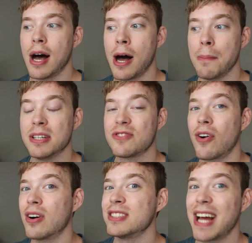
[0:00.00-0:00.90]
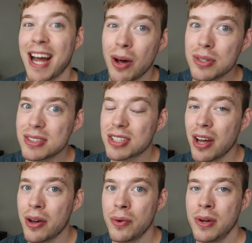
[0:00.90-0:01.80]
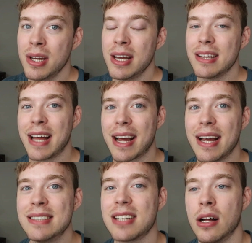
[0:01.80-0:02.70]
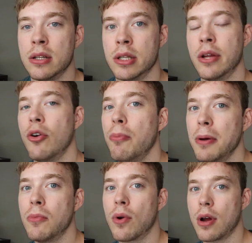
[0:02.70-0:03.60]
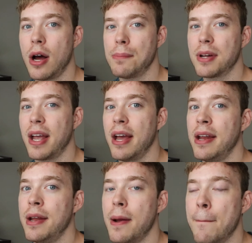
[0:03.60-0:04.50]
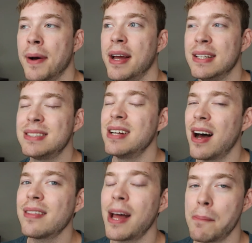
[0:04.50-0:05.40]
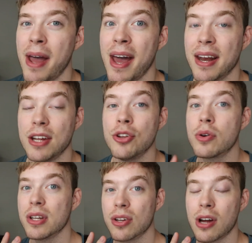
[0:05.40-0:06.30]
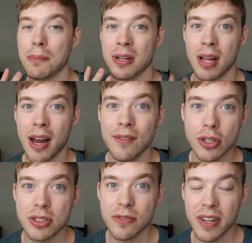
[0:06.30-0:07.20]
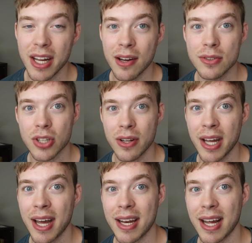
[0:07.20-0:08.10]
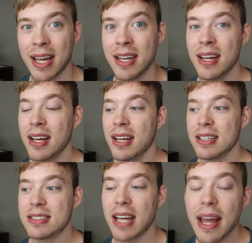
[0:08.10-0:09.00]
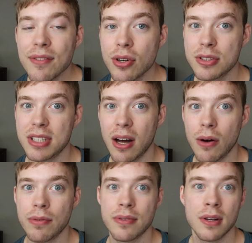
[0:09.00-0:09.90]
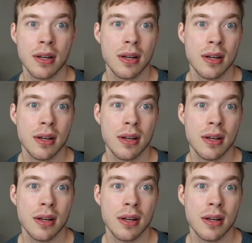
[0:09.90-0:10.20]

As far as outlets go, that is a little bit more complicated, but it's not that bad, and you can look up a lot of YouTube videos on that and save yourself